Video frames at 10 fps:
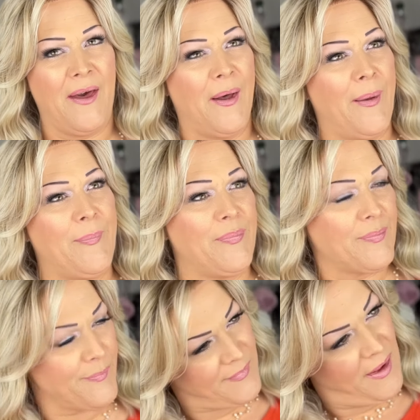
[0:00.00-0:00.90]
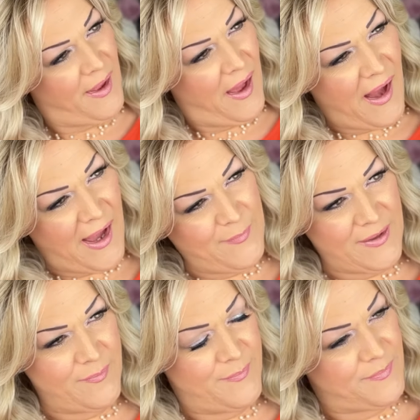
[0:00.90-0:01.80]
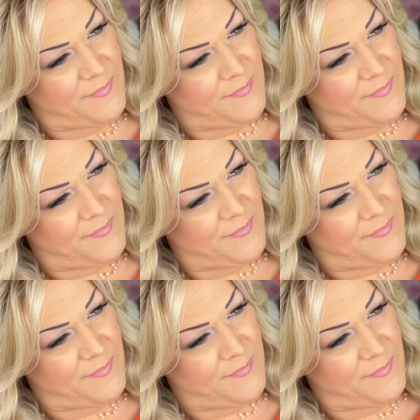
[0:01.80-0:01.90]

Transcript: I mean,